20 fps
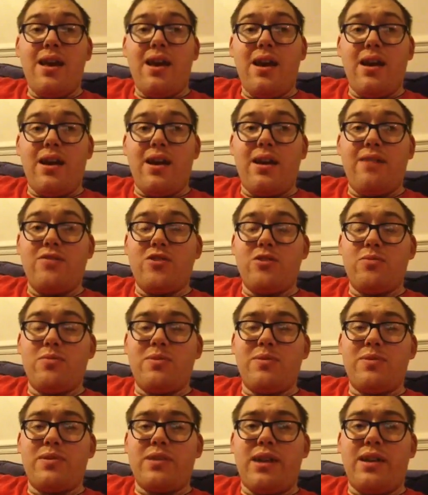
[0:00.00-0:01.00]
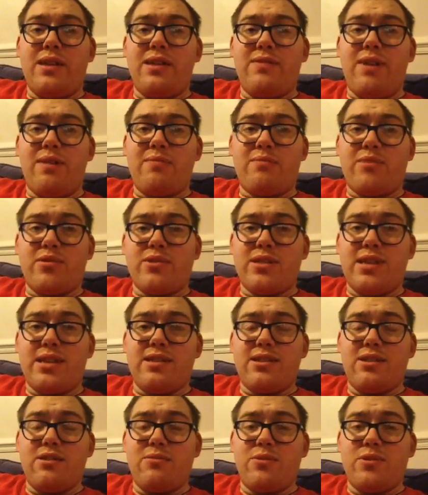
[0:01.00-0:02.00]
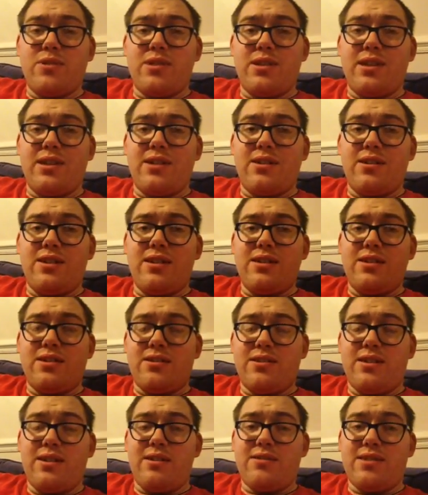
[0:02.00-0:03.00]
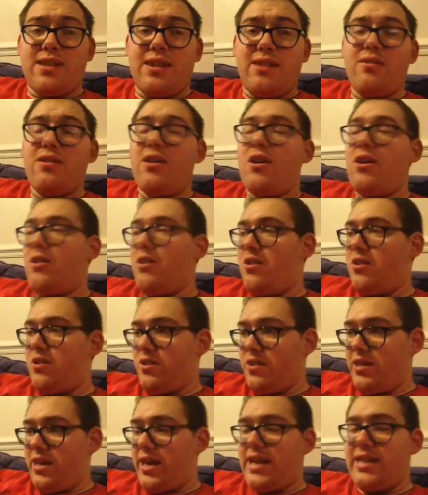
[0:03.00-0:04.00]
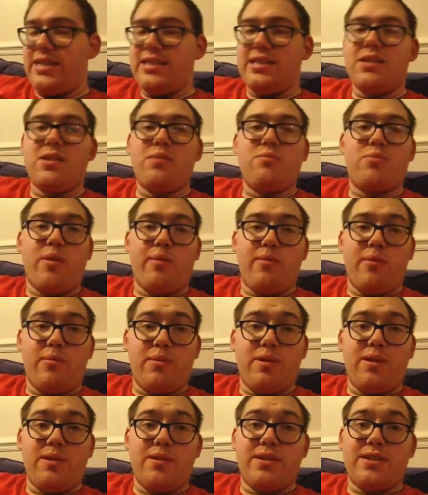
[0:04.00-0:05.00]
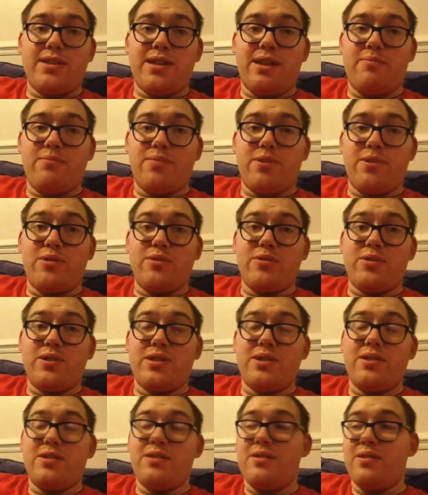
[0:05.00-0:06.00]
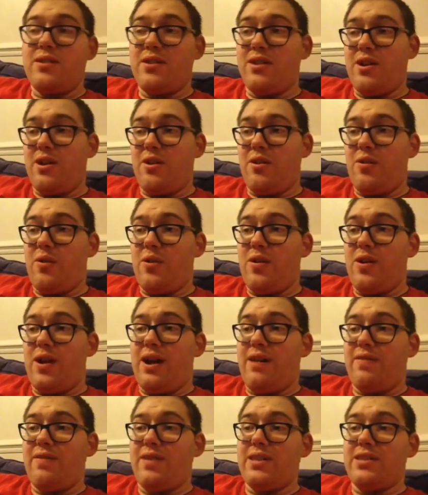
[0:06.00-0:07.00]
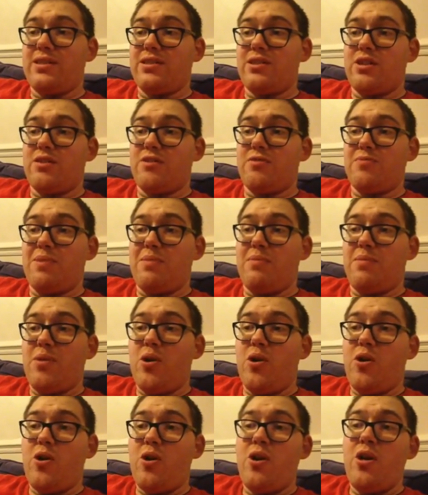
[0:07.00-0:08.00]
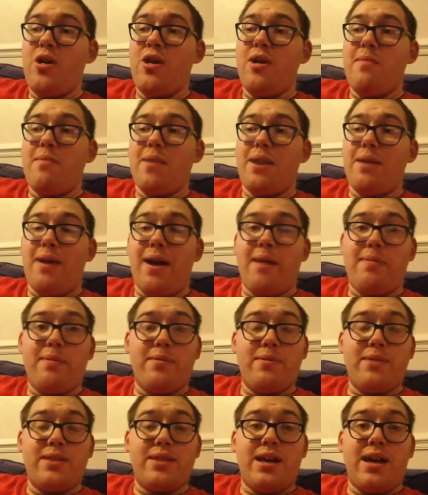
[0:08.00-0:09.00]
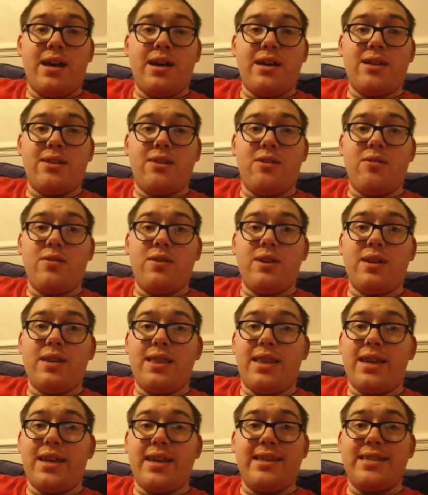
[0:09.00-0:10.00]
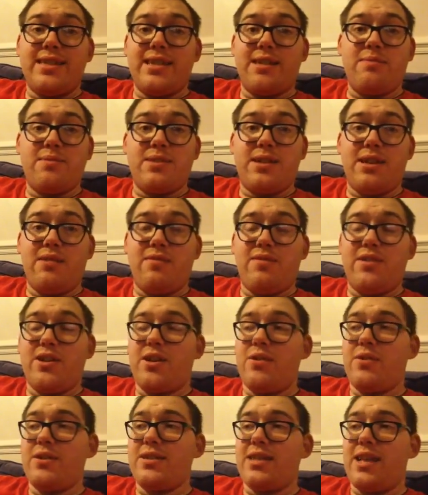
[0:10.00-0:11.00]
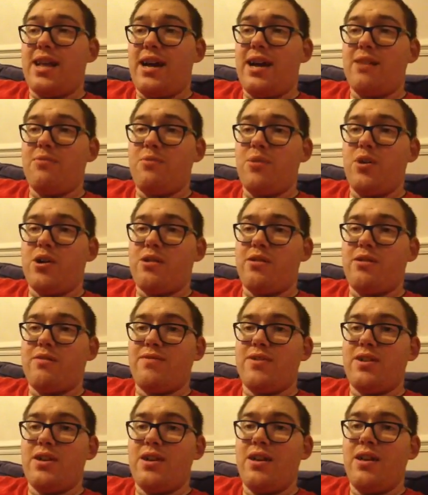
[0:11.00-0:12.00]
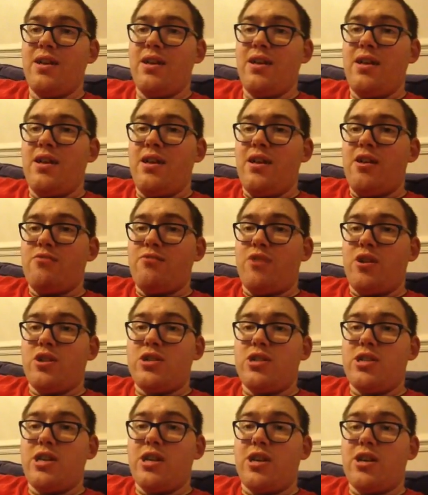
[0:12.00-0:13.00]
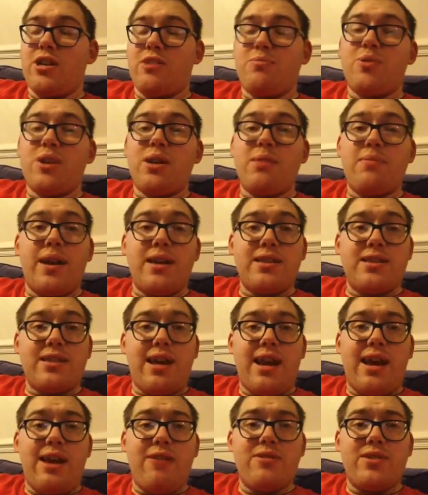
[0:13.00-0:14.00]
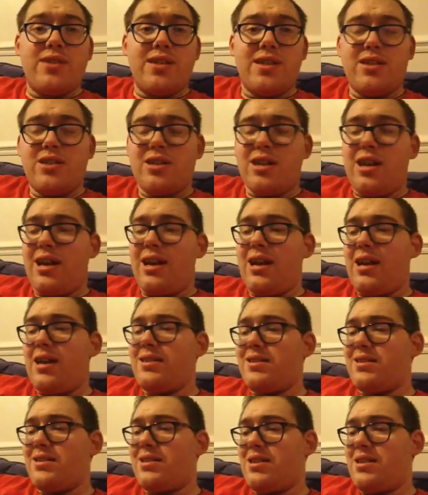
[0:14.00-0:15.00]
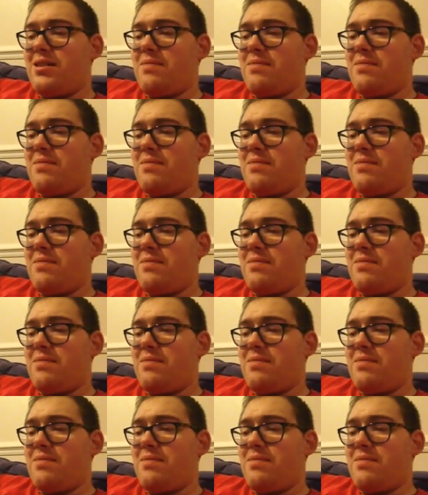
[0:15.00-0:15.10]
the WWE title if Ambrose hadn't won the Intercontinental title? Yes, probably, because Ambrose, I think deserves a bit more. But I'm happy with that. Like he said himself, he's the hard worker of the roster, going to bring it back to that heritage. And